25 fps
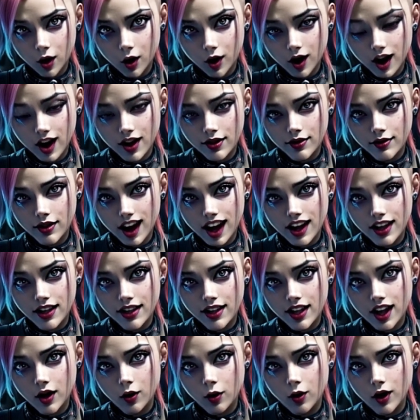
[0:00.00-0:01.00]
or a
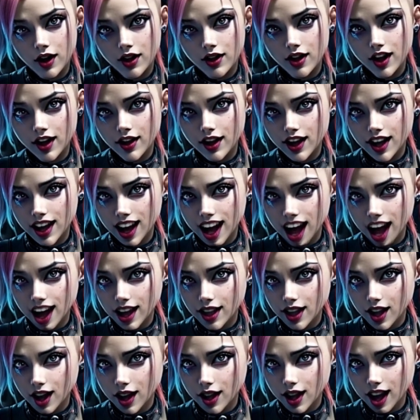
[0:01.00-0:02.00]
fantasy wizard,
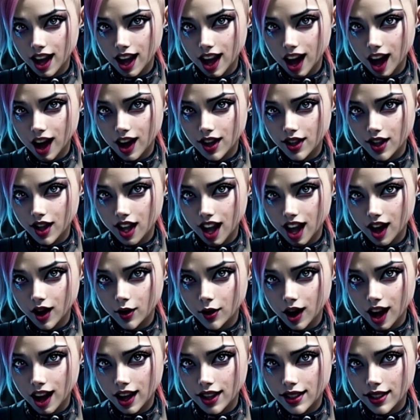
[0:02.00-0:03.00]
and click on
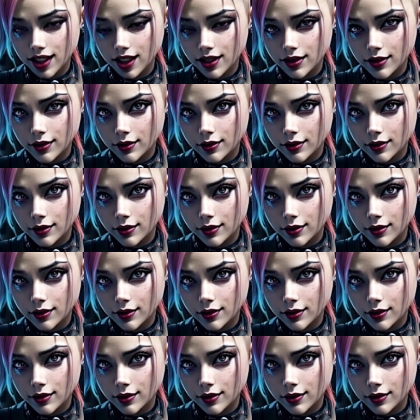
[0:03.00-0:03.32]
Generate.